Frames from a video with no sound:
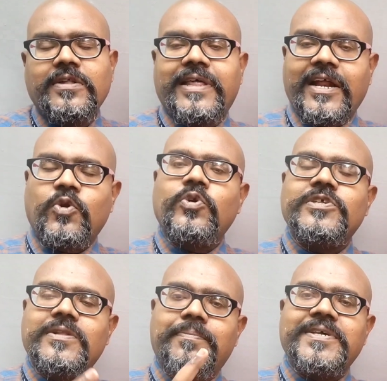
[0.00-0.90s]
The
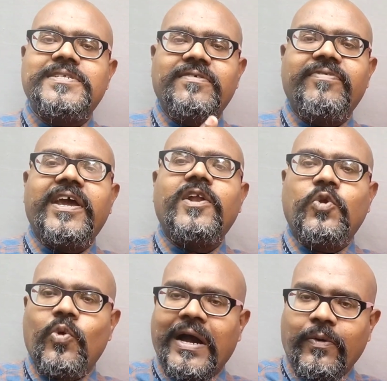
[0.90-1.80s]
electrodes is the best way
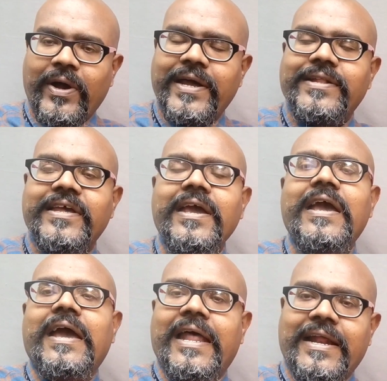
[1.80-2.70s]
to acquire the
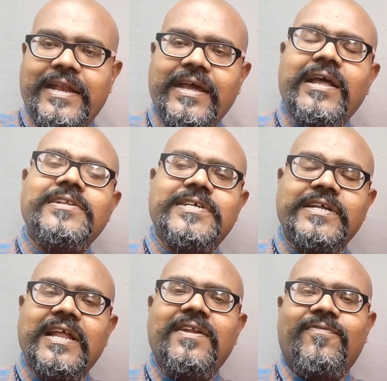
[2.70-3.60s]
electrical
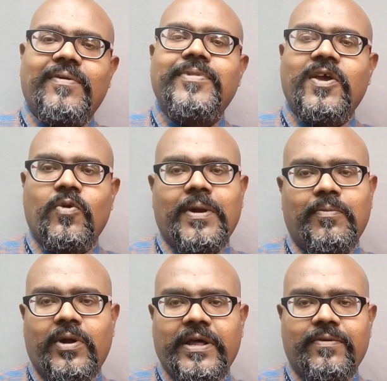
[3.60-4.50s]
signal from the
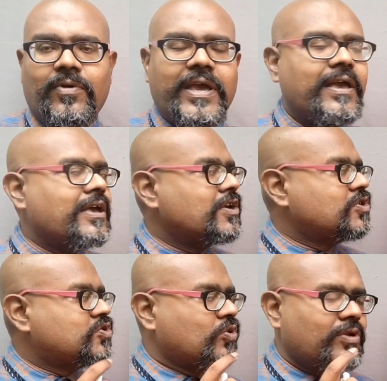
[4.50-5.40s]
human body. Okay,
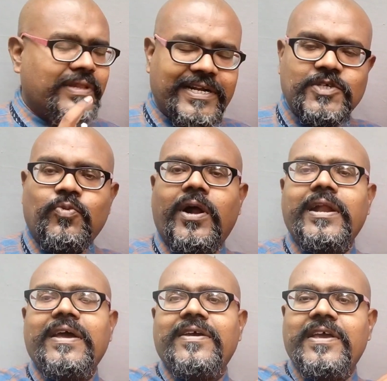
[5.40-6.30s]
so that is
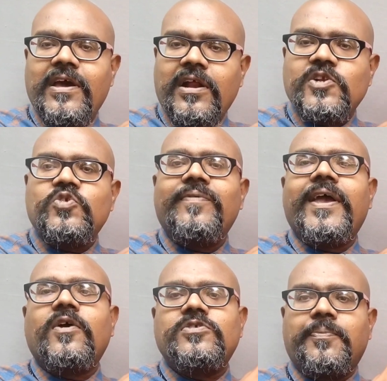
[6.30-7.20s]
what here also
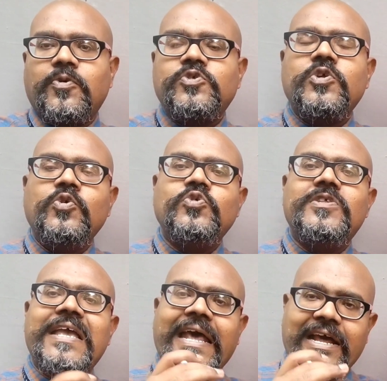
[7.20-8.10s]
we are supposed to use
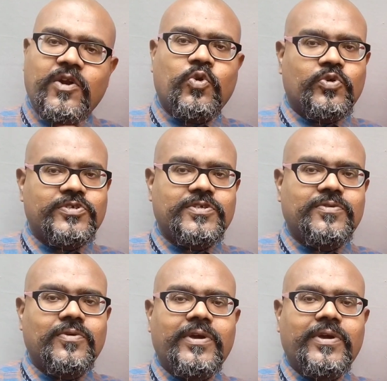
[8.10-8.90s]
the electrodes.